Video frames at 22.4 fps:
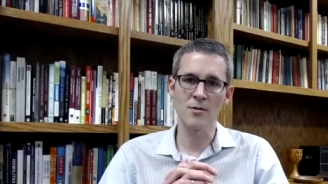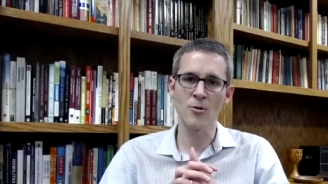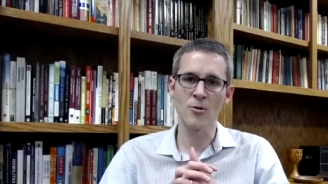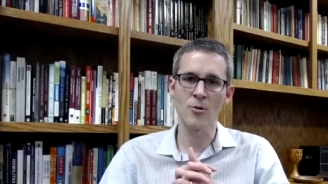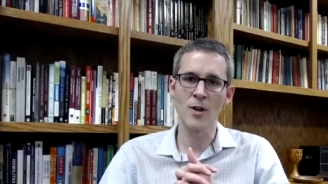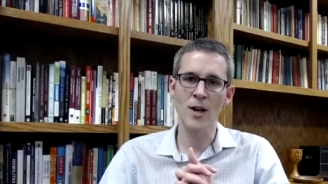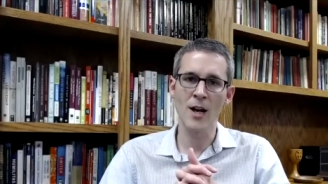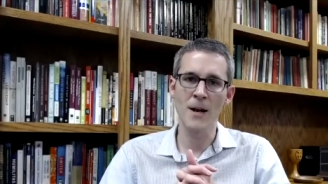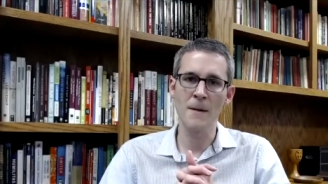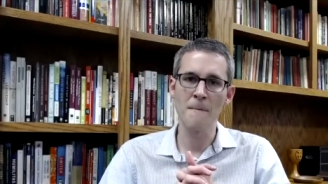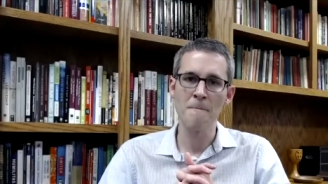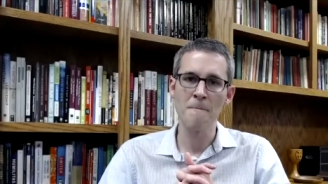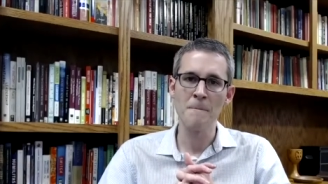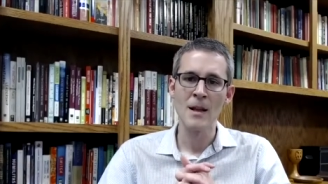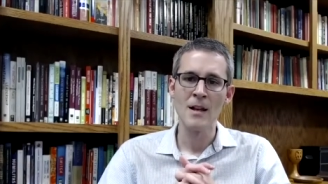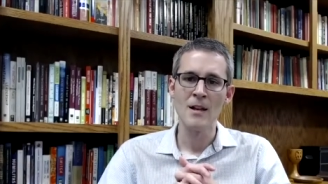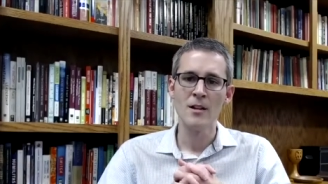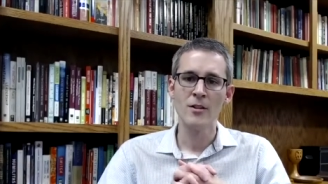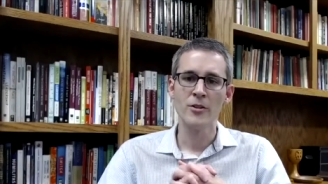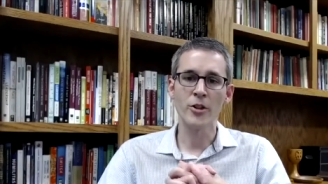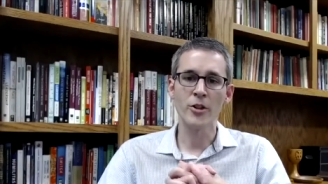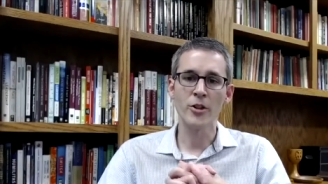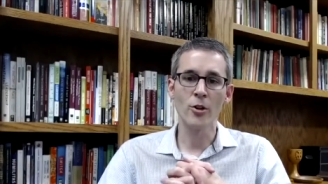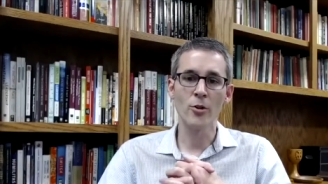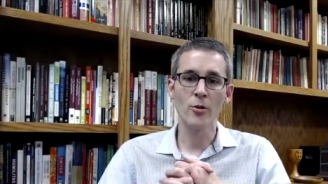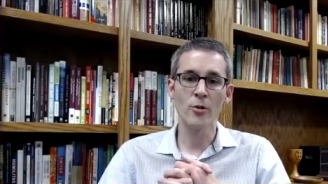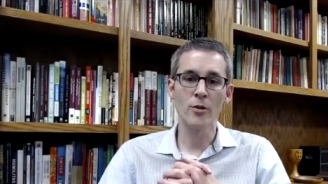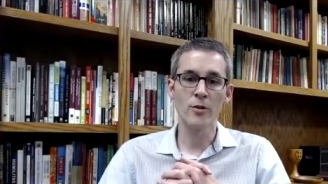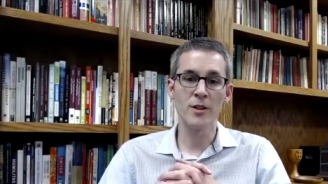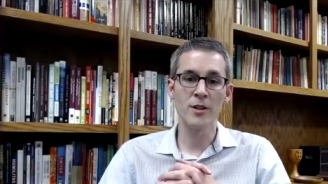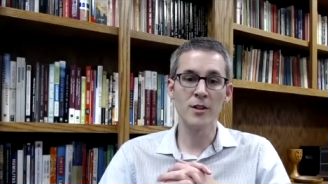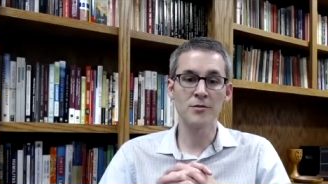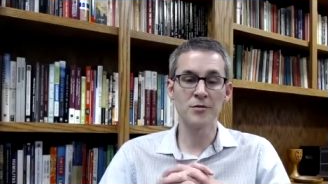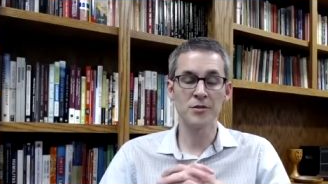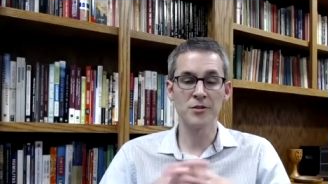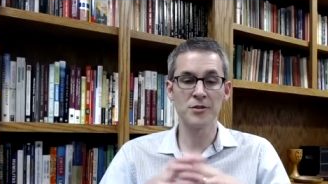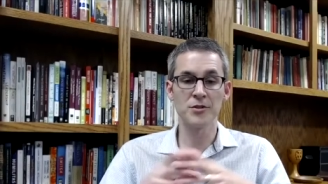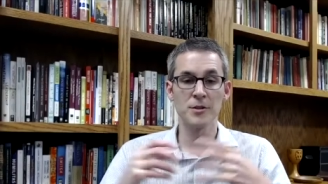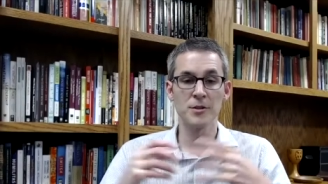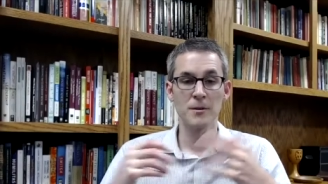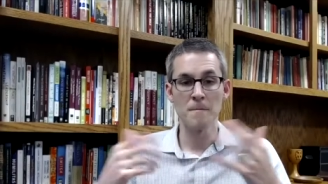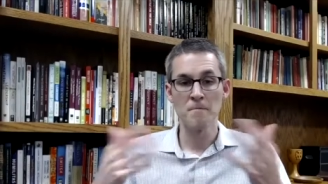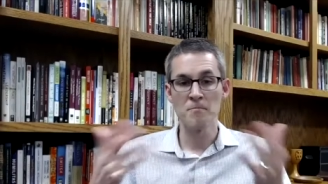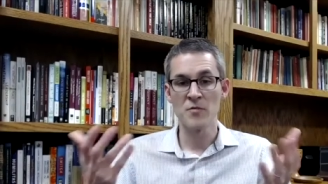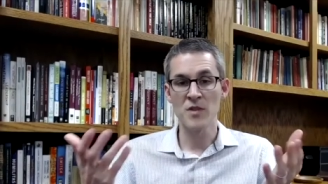Okay, so this is
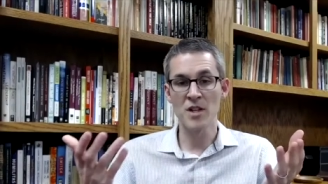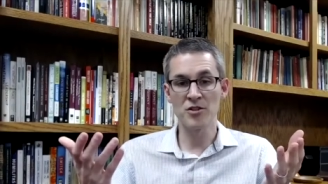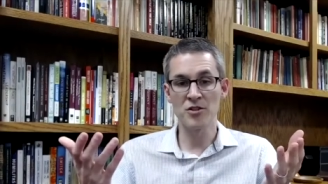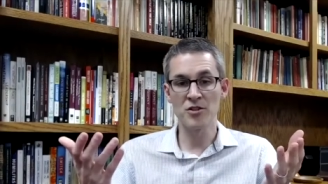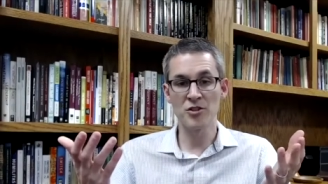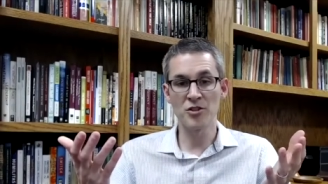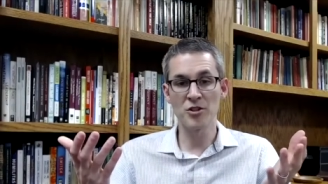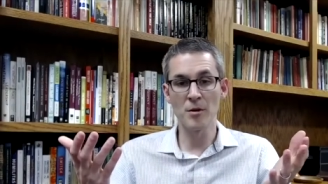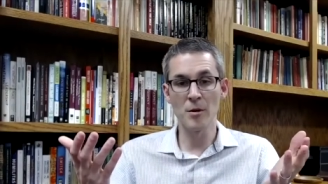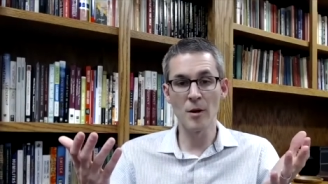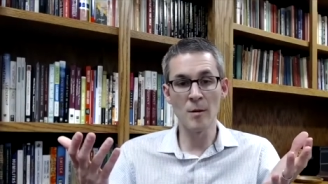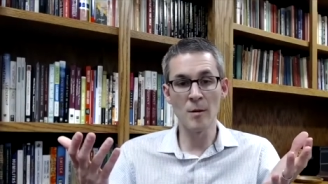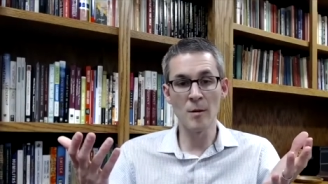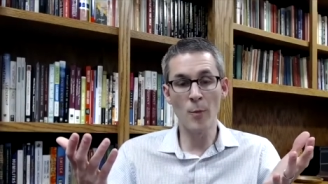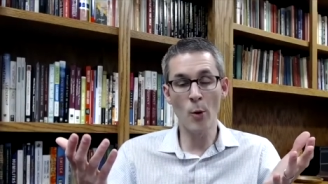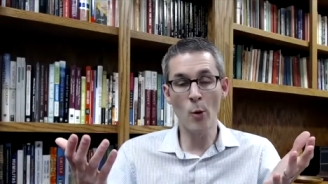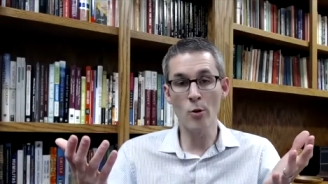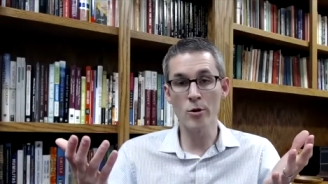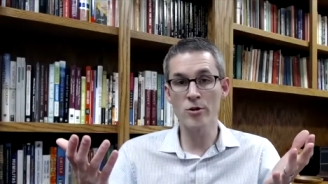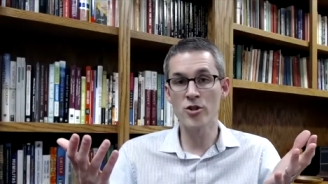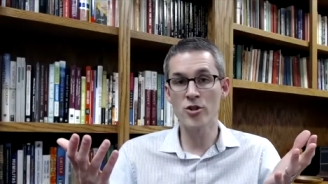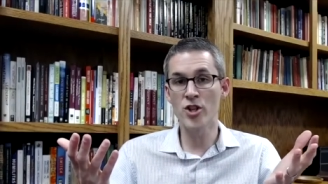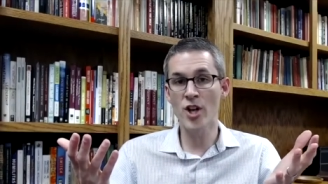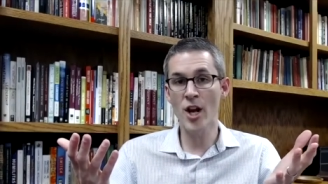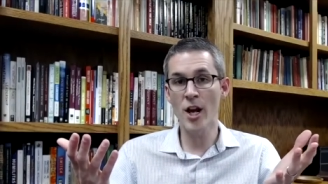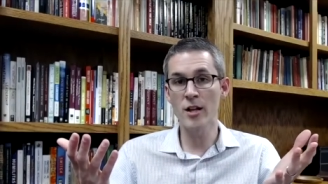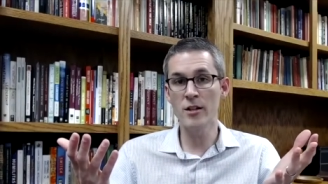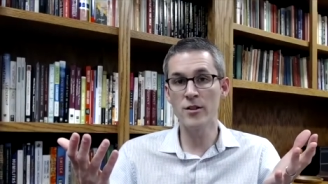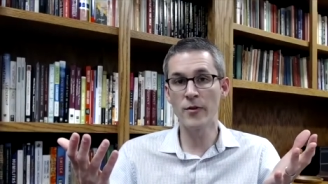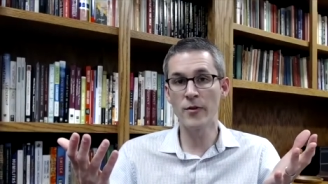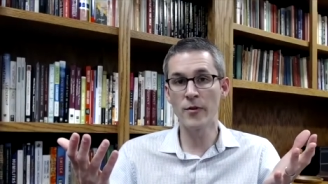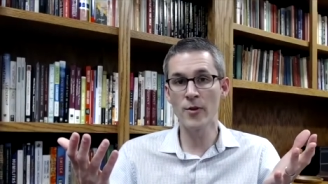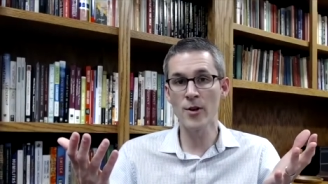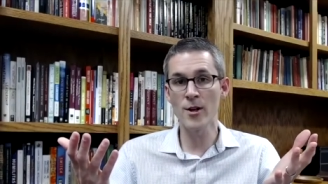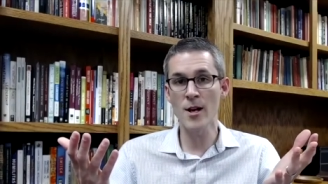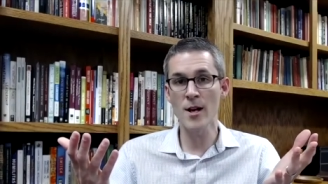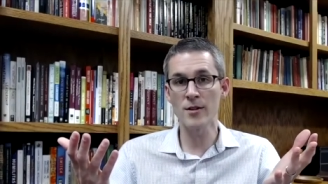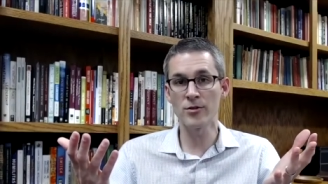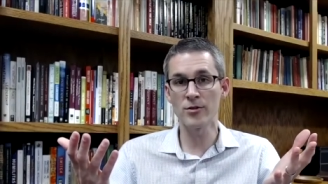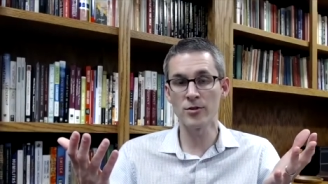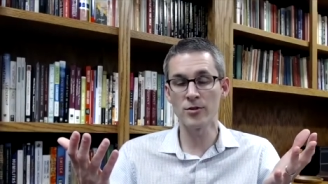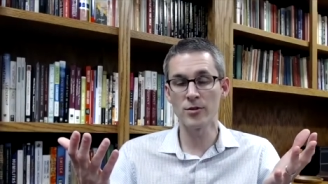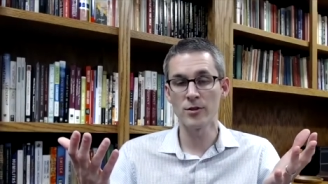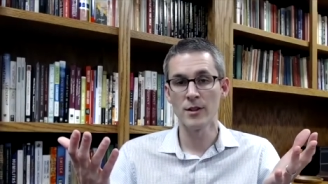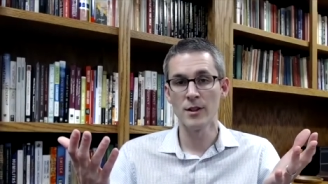this is an important change for
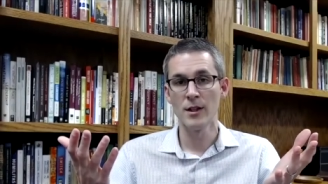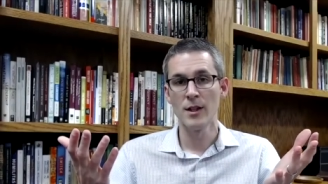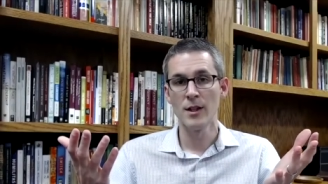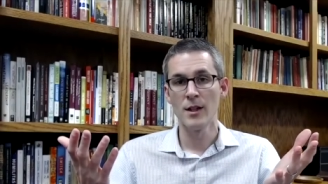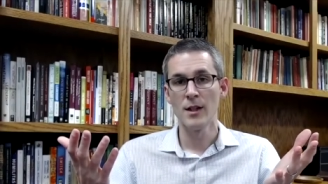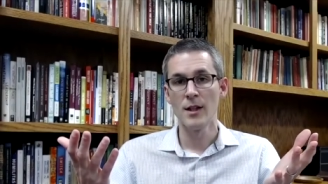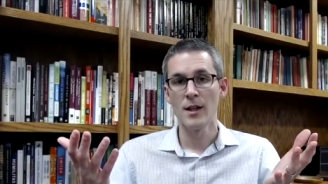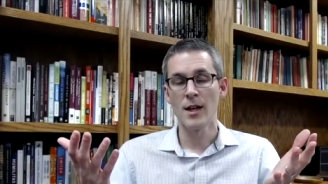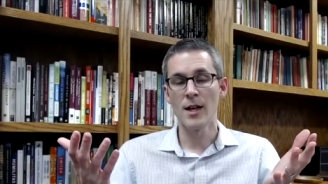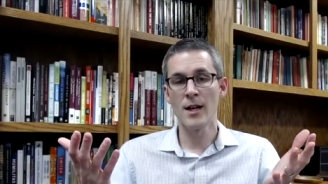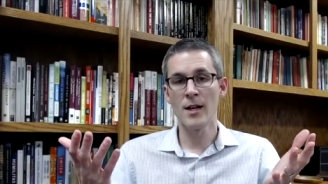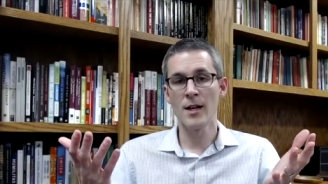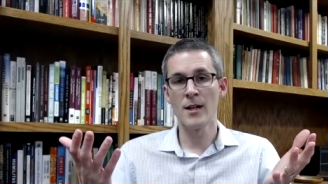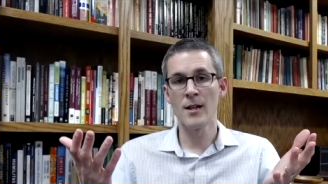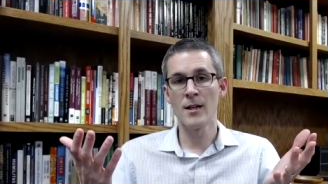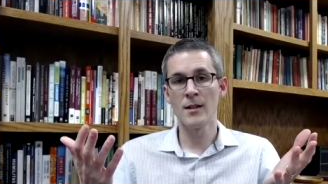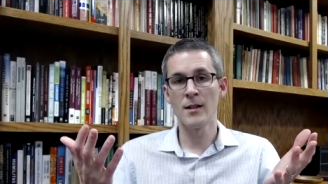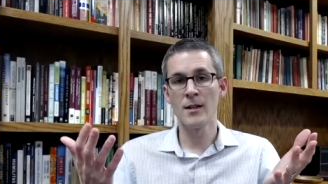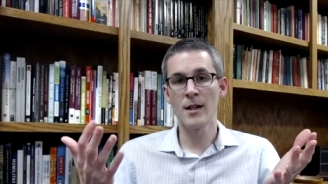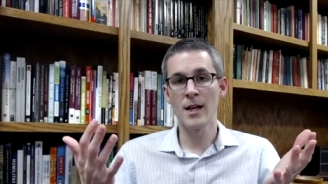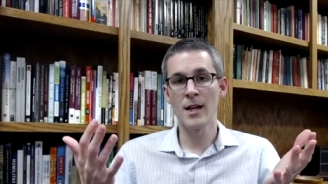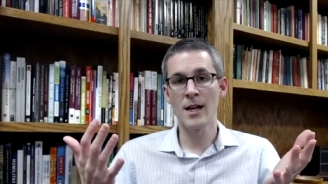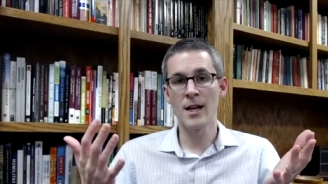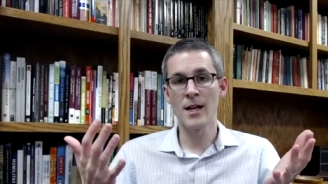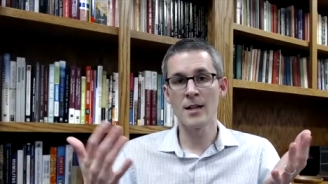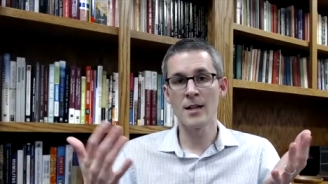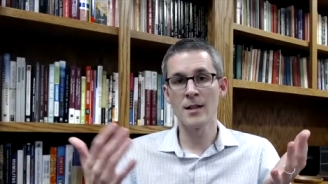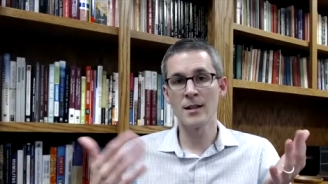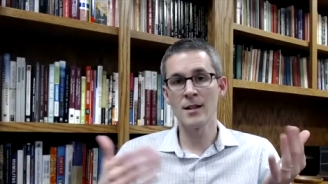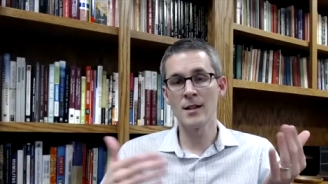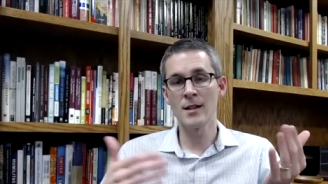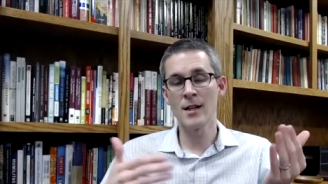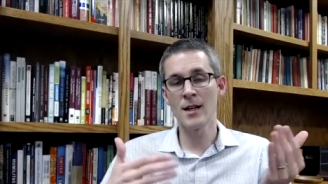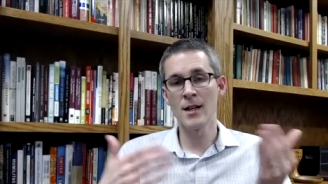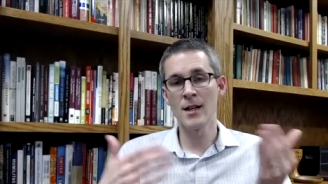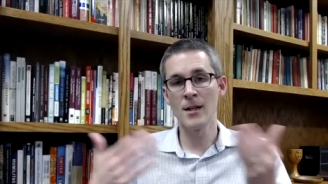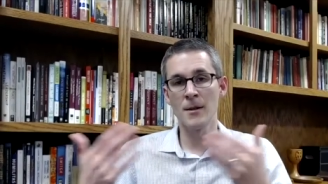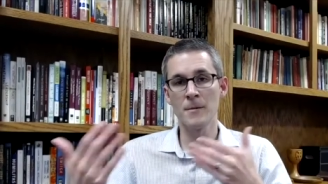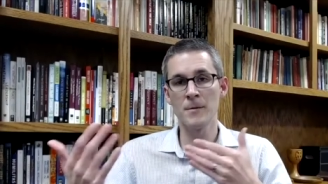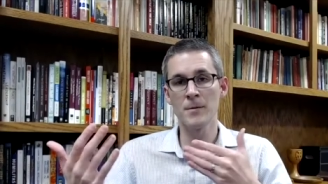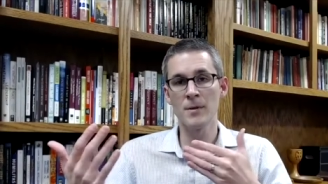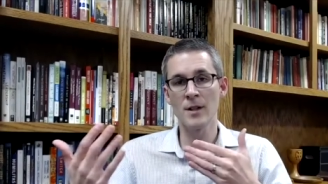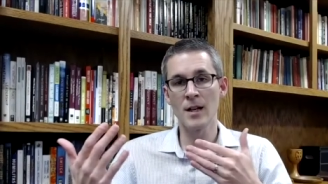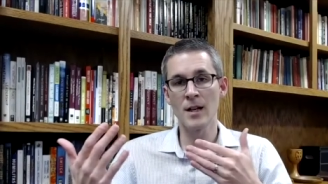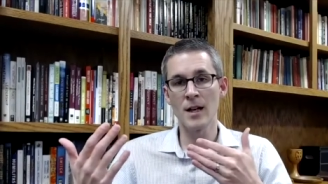us, uh, and, um,